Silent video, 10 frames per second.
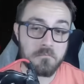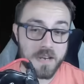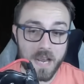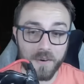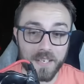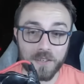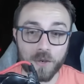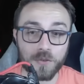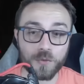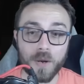And now I need to
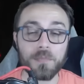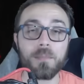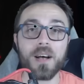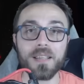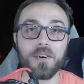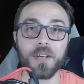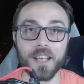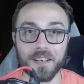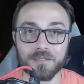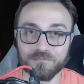go swap them all out
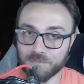again.